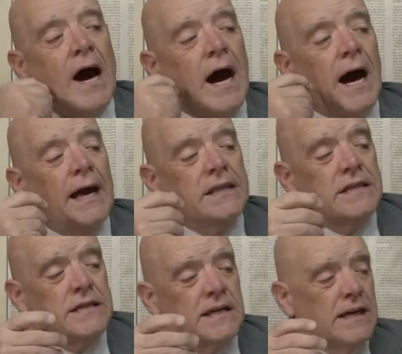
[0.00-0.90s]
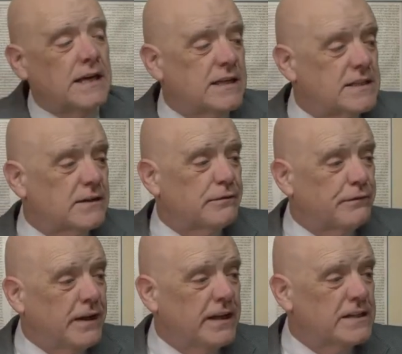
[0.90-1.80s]
I think
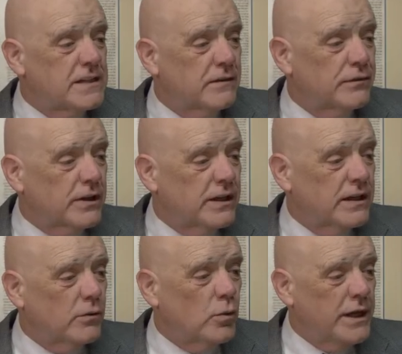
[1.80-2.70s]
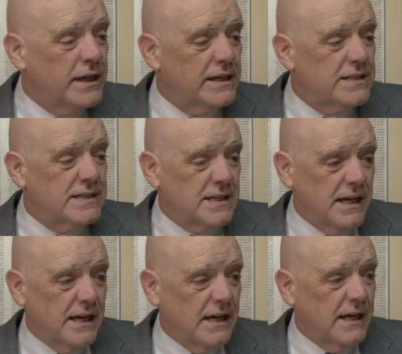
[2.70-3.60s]
definitively we can
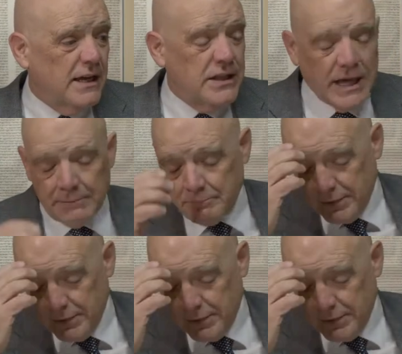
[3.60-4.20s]
say that